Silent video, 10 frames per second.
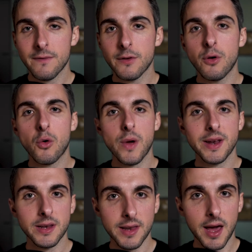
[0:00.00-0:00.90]
If you don't write
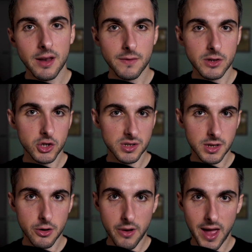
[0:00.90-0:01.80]
it down, if it's just
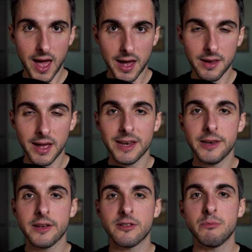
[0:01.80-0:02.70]
in your head, it
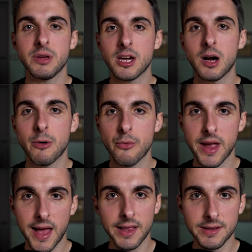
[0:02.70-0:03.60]
doesn't become a
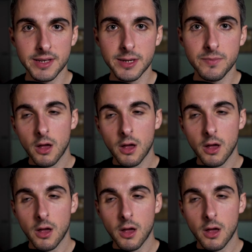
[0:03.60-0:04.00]
reality.